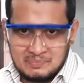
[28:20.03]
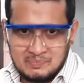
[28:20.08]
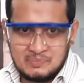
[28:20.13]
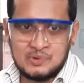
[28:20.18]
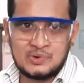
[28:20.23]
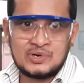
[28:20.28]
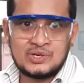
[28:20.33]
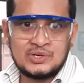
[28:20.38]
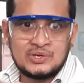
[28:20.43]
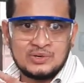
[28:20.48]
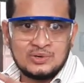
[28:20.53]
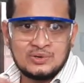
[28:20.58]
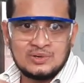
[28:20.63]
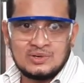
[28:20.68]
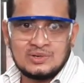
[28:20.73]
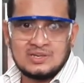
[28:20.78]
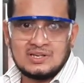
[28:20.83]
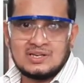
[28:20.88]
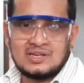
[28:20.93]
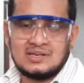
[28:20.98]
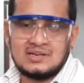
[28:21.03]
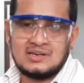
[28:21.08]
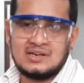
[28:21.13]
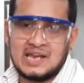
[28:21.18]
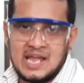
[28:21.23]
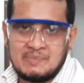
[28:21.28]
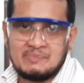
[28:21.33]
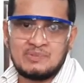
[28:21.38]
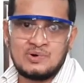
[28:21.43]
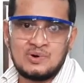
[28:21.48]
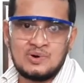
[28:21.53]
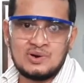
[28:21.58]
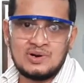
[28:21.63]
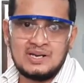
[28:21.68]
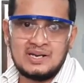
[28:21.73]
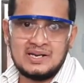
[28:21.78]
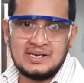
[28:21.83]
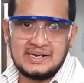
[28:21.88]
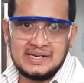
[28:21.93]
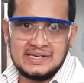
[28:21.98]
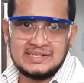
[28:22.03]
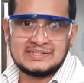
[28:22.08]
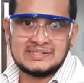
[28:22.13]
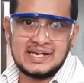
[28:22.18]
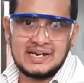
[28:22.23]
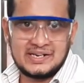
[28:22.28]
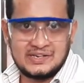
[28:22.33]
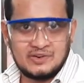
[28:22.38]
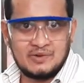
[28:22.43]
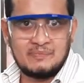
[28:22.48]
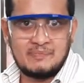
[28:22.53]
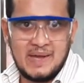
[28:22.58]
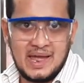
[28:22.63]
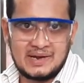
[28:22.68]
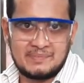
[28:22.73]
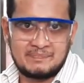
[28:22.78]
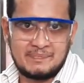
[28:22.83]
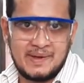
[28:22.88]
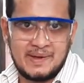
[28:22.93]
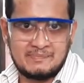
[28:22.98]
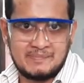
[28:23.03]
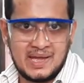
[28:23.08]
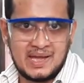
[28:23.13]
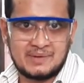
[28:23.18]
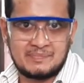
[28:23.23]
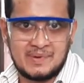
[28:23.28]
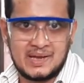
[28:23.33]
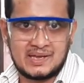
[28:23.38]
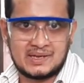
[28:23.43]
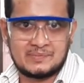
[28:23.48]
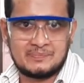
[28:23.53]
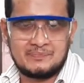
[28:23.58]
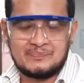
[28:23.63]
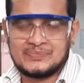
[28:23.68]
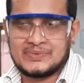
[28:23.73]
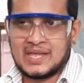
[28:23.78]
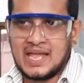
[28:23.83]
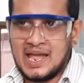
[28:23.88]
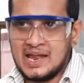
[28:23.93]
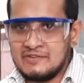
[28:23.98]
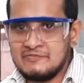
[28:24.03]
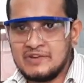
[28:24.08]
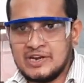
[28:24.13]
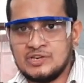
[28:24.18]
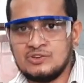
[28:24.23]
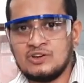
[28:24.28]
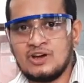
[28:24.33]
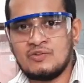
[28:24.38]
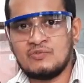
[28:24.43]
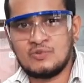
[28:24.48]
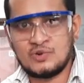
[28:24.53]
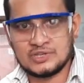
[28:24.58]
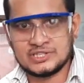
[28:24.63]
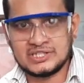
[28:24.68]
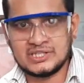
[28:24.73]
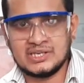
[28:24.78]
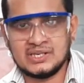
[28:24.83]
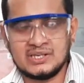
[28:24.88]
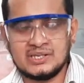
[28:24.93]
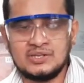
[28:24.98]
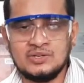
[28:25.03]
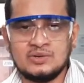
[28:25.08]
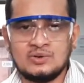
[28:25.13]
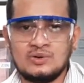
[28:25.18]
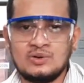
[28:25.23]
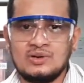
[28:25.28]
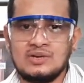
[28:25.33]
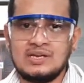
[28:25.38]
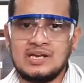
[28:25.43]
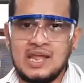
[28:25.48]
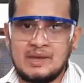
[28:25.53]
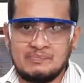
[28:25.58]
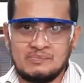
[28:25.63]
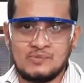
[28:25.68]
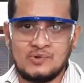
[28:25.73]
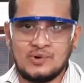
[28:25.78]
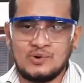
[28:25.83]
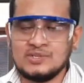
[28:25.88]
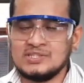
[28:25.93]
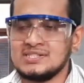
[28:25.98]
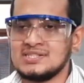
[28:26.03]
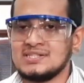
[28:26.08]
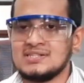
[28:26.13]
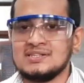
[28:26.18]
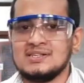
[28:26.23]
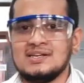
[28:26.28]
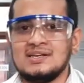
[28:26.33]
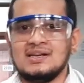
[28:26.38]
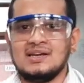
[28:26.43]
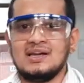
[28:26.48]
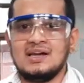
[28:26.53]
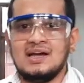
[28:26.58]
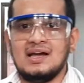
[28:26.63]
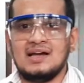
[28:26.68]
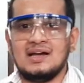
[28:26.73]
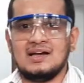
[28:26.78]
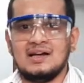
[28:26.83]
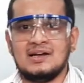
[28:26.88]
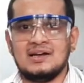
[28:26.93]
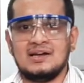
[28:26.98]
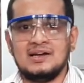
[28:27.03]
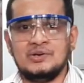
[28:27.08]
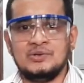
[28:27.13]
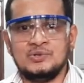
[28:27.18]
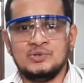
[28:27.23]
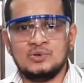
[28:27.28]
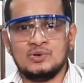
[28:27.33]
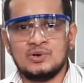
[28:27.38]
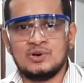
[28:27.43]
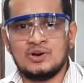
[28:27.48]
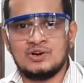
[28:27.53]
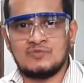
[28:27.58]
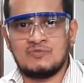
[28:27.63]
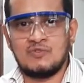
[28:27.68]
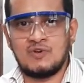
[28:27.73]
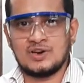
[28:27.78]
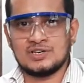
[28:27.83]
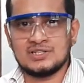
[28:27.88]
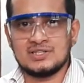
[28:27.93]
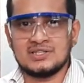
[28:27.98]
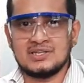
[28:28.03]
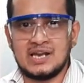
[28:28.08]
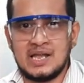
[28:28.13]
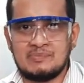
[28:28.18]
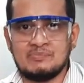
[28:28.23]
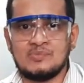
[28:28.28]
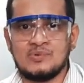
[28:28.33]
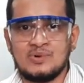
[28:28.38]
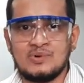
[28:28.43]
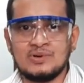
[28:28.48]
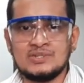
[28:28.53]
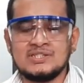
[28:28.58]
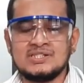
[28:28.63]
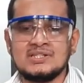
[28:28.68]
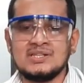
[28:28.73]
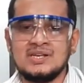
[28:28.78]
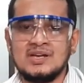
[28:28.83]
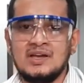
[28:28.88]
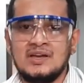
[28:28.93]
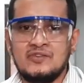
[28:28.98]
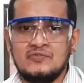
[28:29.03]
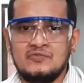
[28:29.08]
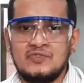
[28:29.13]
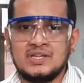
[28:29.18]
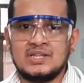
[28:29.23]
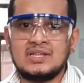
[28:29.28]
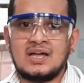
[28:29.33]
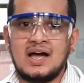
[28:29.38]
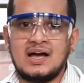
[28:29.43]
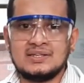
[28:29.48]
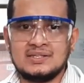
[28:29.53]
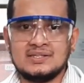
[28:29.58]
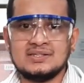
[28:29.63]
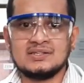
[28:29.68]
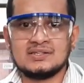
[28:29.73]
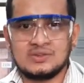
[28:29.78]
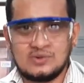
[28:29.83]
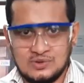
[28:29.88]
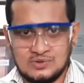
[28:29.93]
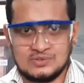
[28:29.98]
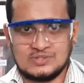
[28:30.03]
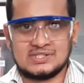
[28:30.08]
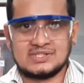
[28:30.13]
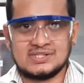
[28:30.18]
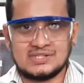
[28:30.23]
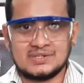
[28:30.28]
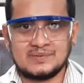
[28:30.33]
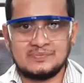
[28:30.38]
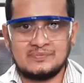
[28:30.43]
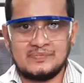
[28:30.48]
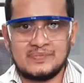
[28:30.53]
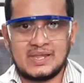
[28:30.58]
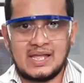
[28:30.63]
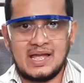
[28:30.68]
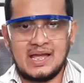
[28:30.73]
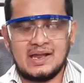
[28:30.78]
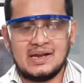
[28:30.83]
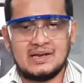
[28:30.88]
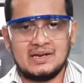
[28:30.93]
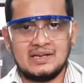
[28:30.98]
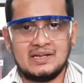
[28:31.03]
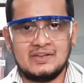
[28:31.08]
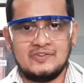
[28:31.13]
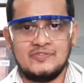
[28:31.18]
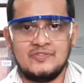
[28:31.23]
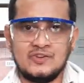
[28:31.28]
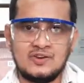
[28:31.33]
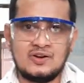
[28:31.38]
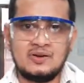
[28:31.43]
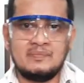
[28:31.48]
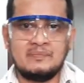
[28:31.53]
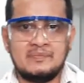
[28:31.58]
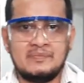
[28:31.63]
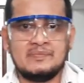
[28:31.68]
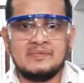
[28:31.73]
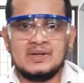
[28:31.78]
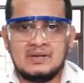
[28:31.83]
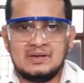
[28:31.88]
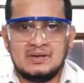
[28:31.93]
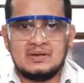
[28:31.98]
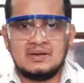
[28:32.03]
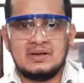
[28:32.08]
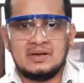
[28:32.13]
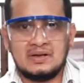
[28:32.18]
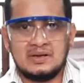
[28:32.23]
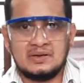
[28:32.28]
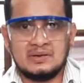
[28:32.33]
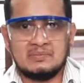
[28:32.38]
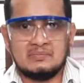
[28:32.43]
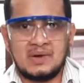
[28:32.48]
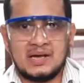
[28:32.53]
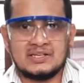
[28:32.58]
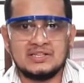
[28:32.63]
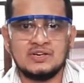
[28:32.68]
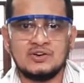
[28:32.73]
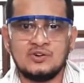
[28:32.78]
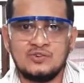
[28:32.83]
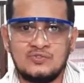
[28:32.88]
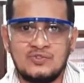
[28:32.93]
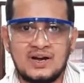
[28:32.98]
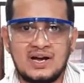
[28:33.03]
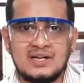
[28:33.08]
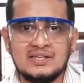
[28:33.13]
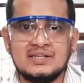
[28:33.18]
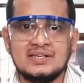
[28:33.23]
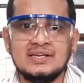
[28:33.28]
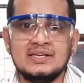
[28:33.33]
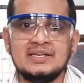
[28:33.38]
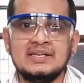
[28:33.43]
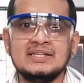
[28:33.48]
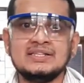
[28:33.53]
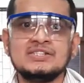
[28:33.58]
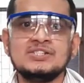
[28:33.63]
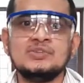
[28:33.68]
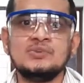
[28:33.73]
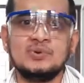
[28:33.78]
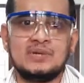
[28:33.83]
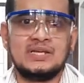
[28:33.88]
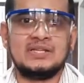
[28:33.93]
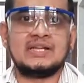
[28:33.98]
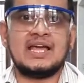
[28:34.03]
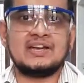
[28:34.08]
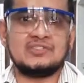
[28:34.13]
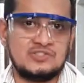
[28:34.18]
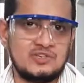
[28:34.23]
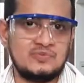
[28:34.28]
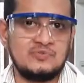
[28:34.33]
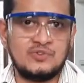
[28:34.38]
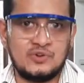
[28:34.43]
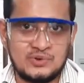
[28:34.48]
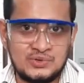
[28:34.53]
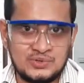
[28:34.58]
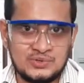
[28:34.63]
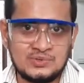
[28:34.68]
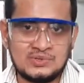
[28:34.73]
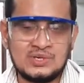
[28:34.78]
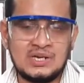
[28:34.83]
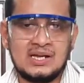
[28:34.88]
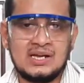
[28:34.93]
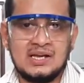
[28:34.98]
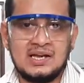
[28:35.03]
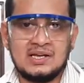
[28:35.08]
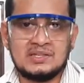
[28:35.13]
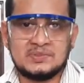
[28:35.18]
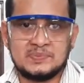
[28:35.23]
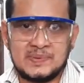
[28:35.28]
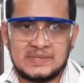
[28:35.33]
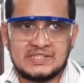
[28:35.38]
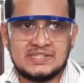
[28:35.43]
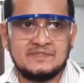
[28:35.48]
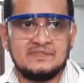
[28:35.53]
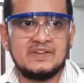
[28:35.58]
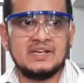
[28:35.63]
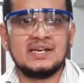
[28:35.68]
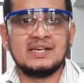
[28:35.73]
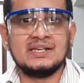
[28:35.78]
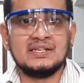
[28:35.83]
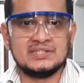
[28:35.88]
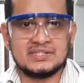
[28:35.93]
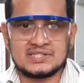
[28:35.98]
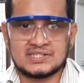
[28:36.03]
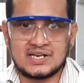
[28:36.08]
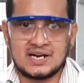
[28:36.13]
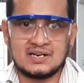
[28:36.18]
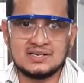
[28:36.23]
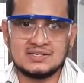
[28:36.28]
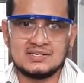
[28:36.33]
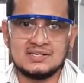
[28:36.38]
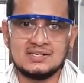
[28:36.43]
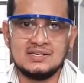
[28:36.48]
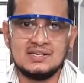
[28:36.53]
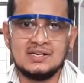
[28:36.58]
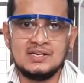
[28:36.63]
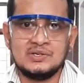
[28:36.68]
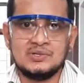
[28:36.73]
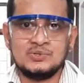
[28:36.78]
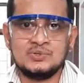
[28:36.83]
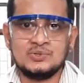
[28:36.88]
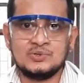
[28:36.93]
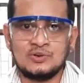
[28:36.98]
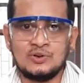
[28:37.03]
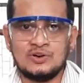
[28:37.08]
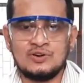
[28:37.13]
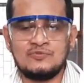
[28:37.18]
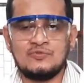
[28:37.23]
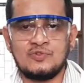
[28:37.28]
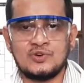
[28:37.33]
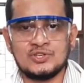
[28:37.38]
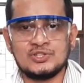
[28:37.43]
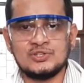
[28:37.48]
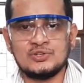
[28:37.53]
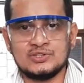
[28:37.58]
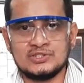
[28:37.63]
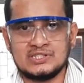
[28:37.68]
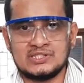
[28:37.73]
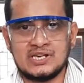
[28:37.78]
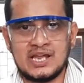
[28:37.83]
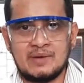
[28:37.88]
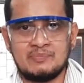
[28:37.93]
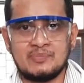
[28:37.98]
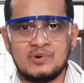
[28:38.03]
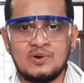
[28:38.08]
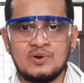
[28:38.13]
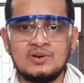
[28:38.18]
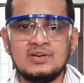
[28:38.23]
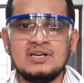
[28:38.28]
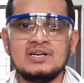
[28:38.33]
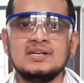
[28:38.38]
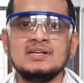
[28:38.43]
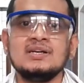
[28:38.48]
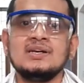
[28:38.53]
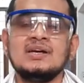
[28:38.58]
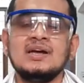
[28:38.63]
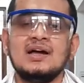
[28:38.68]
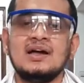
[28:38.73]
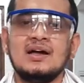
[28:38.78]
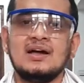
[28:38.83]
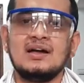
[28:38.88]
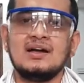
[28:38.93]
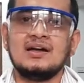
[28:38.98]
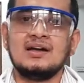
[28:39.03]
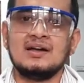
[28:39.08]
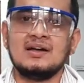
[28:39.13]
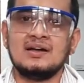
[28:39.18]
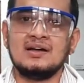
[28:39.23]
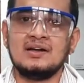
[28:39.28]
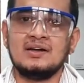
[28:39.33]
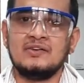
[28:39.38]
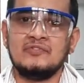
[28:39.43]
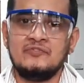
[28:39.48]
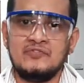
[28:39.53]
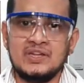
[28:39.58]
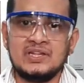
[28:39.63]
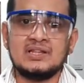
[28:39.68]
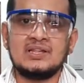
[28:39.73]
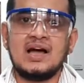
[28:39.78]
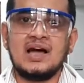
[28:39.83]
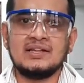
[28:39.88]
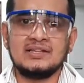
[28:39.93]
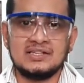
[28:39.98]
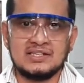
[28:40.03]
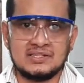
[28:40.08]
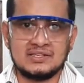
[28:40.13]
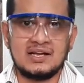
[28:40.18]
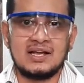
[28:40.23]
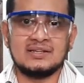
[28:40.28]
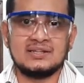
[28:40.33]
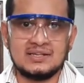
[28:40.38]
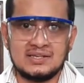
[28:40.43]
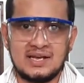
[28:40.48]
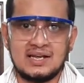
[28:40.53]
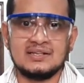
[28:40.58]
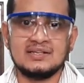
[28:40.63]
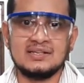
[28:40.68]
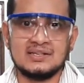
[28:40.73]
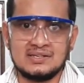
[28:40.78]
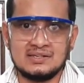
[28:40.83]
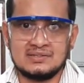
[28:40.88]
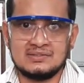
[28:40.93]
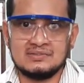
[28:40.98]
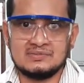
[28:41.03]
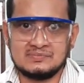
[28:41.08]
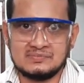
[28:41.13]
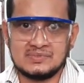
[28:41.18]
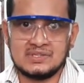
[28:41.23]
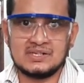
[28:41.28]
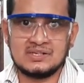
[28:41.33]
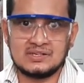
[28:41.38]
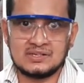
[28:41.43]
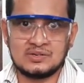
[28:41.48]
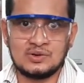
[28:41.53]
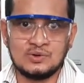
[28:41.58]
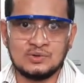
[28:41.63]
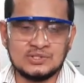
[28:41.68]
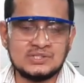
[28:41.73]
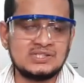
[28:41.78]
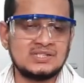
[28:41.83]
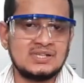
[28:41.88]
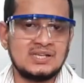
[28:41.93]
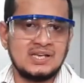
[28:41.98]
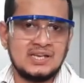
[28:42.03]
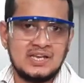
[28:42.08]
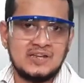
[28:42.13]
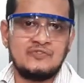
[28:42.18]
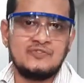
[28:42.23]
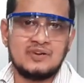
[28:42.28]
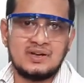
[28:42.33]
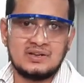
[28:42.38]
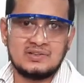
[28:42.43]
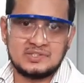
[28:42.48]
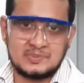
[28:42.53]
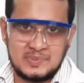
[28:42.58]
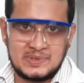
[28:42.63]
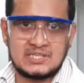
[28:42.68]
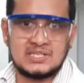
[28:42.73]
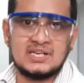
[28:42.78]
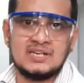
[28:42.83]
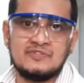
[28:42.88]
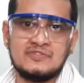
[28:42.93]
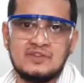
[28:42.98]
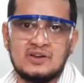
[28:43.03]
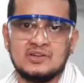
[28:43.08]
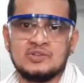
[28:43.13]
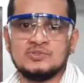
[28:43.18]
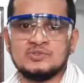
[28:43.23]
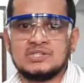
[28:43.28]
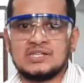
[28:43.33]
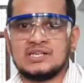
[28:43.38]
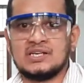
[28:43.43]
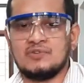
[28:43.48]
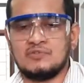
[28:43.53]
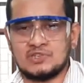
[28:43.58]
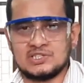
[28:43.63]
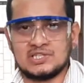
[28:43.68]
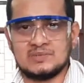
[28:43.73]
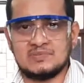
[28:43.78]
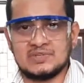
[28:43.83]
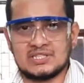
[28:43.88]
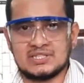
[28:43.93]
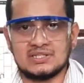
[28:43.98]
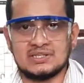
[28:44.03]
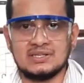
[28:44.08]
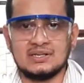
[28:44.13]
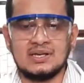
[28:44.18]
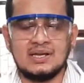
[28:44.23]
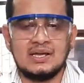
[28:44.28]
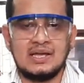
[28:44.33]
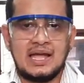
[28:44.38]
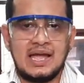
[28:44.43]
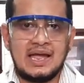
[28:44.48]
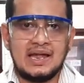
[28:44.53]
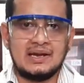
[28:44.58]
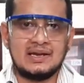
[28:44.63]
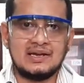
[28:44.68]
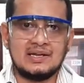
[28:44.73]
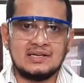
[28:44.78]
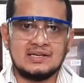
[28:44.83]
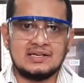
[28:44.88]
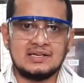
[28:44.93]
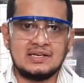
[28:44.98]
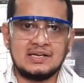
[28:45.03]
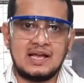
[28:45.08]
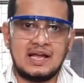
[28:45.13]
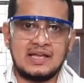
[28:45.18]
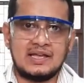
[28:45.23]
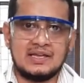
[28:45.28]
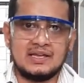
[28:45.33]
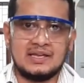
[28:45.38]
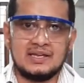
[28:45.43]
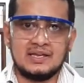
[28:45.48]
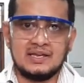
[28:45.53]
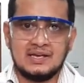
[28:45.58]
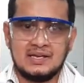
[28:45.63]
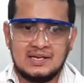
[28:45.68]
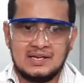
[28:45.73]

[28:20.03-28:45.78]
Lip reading: put your lab coat inside your backpack. And when you are washing your lab coats, do not wash lab coats with other clothes. And if your mother or father is doing that job for you, specifically instruct, do not wash your lab coat with other clothes, especially if you are using a washing machine. And I